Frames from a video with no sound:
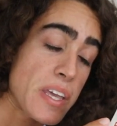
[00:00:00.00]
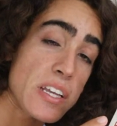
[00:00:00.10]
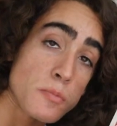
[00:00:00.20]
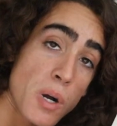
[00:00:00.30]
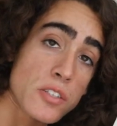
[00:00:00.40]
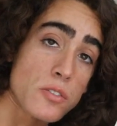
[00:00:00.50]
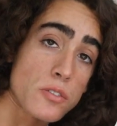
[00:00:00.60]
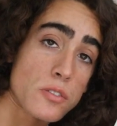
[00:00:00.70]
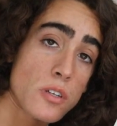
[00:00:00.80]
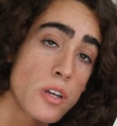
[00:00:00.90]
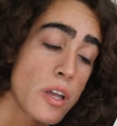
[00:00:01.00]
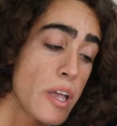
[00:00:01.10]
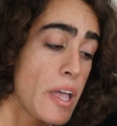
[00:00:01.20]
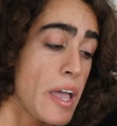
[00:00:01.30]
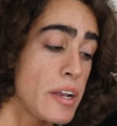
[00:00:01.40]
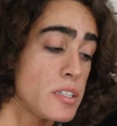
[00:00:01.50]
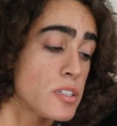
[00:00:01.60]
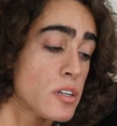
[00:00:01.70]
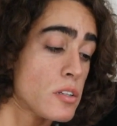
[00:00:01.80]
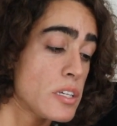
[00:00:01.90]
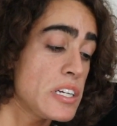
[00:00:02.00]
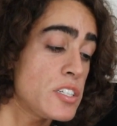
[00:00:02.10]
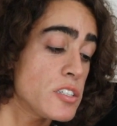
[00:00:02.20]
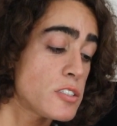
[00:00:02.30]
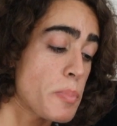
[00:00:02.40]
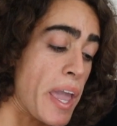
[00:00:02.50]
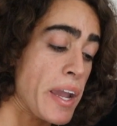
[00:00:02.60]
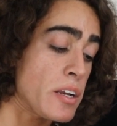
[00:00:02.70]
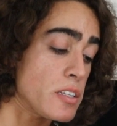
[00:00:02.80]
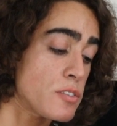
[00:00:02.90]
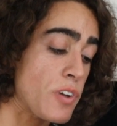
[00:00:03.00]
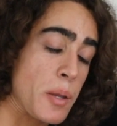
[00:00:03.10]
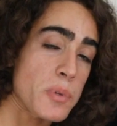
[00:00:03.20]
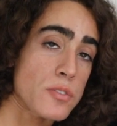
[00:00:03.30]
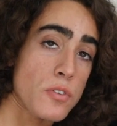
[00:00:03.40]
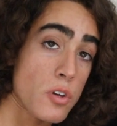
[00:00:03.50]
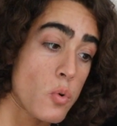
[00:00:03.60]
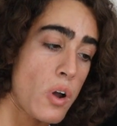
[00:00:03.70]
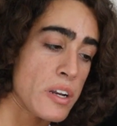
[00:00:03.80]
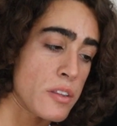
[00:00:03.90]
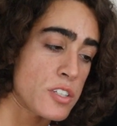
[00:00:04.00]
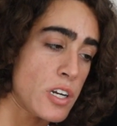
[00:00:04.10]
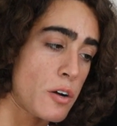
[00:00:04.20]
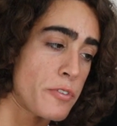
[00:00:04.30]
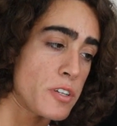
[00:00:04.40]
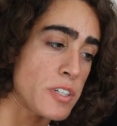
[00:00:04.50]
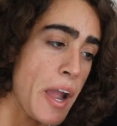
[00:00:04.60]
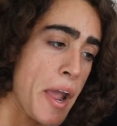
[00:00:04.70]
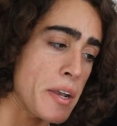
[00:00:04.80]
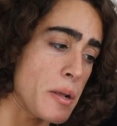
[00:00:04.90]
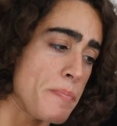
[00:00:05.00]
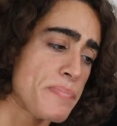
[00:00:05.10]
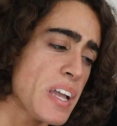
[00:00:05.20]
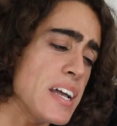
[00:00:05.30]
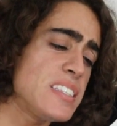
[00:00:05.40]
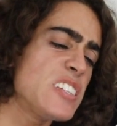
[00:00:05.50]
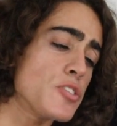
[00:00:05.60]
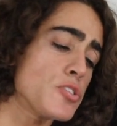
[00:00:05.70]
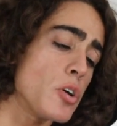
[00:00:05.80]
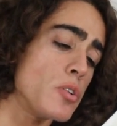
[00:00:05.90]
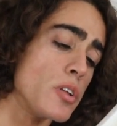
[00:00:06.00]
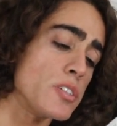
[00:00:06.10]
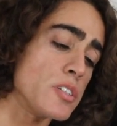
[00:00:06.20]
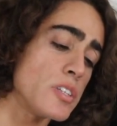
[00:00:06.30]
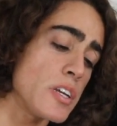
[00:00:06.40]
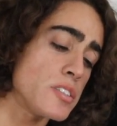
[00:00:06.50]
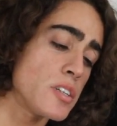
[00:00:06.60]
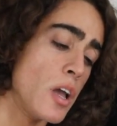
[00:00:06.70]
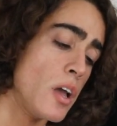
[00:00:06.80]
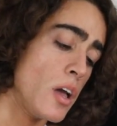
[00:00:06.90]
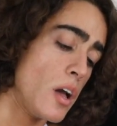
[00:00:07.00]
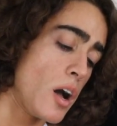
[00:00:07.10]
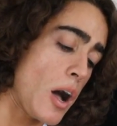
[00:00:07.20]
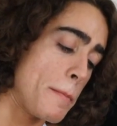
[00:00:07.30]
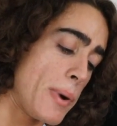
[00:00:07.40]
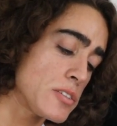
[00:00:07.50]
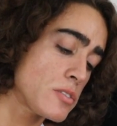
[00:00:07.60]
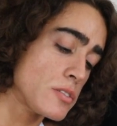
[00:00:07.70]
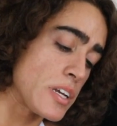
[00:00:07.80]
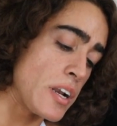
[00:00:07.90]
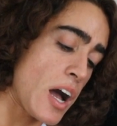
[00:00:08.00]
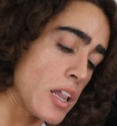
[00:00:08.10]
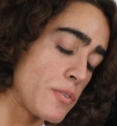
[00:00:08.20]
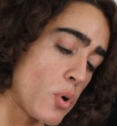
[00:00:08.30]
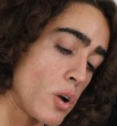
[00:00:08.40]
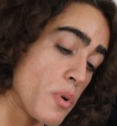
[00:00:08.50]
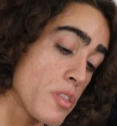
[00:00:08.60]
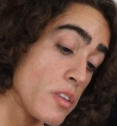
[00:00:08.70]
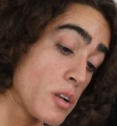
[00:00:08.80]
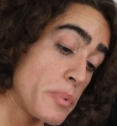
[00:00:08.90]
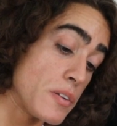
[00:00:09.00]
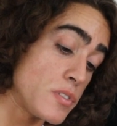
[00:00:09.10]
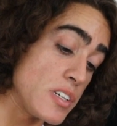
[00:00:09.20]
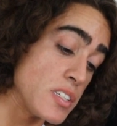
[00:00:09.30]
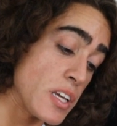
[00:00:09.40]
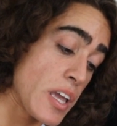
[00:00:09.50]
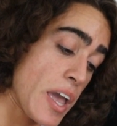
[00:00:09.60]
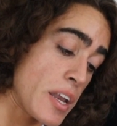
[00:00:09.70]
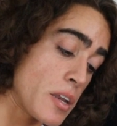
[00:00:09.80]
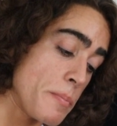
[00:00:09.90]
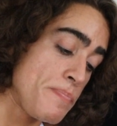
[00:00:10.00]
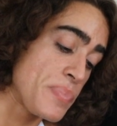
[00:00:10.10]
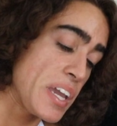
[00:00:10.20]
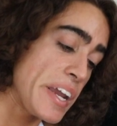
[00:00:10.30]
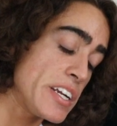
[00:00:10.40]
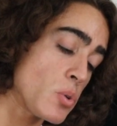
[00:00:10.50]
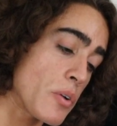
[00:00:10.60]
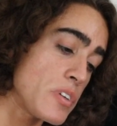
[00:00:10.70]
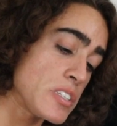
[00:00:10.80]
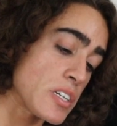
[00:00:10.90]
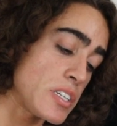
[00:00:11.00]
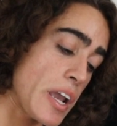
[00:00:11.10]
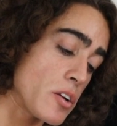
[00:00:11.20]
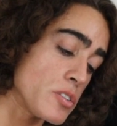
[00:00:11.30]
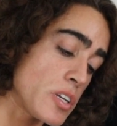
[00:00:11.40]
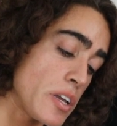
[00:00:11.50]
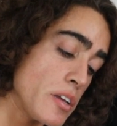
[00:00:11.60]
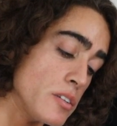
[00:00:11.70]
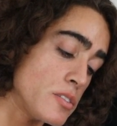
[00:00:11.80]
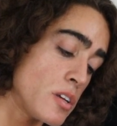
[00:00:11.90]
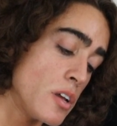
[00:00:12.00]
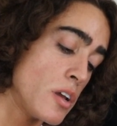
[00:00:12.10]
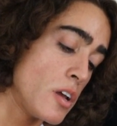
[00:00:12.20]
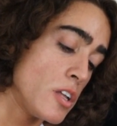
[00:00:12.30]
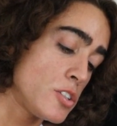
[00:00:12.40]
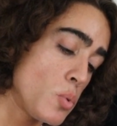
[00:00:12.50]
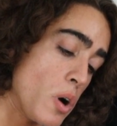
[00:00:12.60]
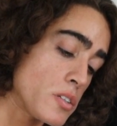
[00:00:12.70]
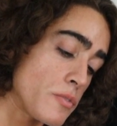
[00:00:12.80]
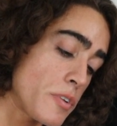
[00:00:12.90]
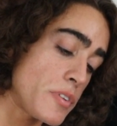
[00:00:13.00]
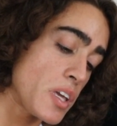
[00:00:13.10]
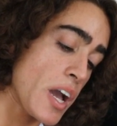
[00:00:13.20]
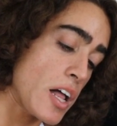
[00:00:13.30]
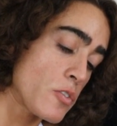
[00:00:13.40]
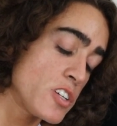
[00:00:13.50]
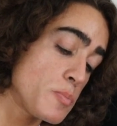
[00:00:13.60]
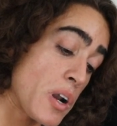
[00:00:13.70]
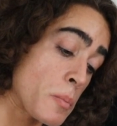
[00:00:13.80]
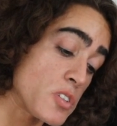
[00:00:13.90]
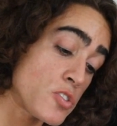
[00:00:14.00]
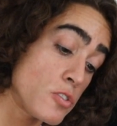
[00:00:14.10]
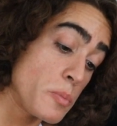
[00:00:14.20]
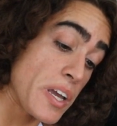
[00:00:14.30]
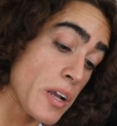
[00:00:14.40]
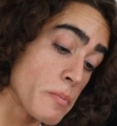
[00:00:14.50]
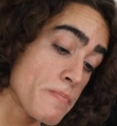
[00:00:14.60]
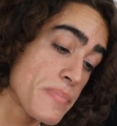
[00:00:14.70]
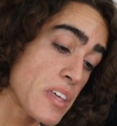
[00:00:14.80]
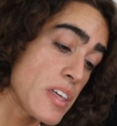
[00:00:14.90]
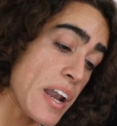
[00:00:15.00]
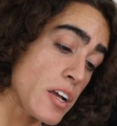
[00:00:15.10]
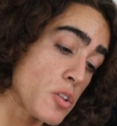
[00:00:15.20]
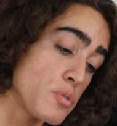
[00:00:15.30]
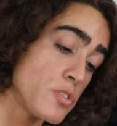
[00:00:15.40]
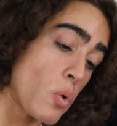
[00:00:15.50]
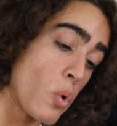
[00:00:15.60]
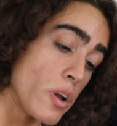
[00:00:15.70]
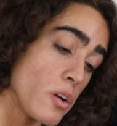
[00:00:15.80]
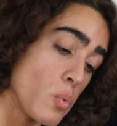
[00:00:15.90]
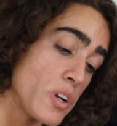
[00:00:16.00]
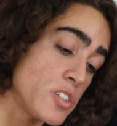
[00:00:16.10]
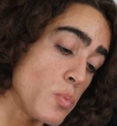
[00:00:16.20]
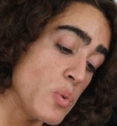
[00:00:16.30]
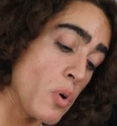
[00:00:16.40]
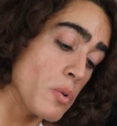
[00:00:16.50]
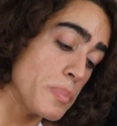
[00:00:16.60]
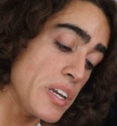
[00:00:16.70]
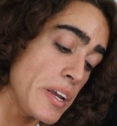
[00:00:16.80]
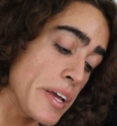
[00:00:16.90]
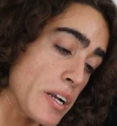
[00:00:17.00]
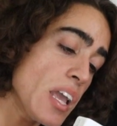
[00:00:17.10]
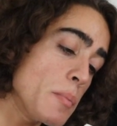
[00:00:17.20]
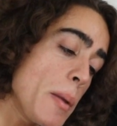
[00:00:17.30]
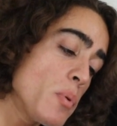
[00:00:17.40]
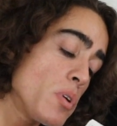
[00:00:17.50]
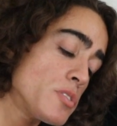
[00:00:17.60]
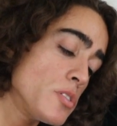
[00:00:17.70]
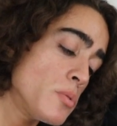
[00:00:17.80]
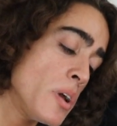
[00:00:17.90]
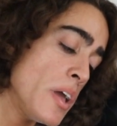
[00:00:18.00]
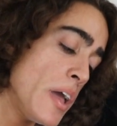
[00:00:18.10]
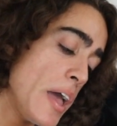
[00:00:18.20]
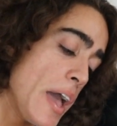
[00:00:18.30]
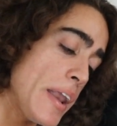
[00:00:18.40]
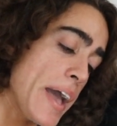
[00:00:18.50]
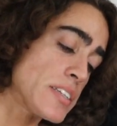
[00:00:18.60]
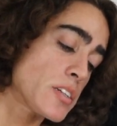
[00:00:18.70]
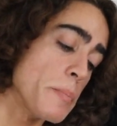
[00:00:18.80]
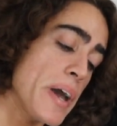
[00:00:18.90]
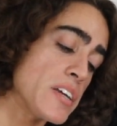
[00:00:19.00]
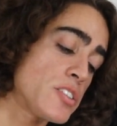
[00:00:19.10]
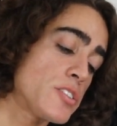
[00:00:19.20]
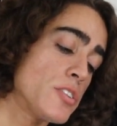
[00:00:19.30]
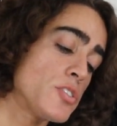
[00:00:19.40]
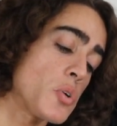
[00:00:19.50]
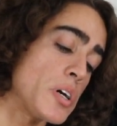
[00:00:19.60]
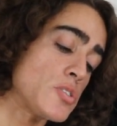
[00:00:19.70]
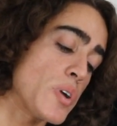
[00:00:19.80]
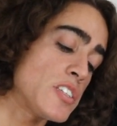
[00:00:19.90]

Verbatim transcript: is mussels. And it's Galicia, Spain. It's famous for the quality of the shellfish. And guys, these are so delicious. It's mussels in olive oil with a little bit of seasoning. And each one of these containers is 250 calories, but I'm assuming that includes the oil, which we won't be eating. And maybe we'll do an escabeche sauce